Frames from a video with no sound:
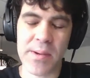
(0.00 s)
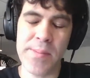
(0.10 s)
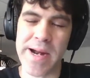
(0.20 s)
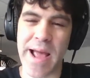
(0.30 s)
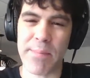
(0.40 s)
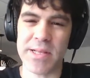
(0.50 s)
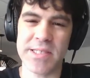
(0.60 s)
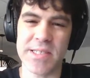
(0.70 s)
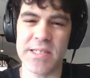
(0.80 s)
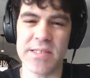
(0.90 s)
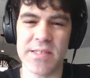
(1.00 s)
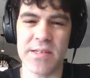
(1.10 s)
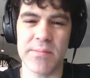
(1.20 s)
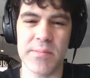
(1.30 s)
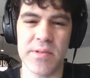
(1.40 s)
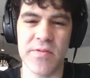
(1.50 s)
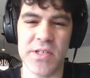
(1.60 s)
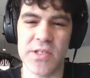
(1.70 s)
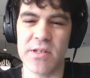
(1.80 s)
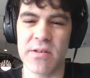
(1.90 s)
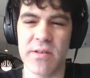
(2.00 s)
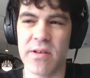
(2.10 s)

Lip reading: Minneapolis City's division,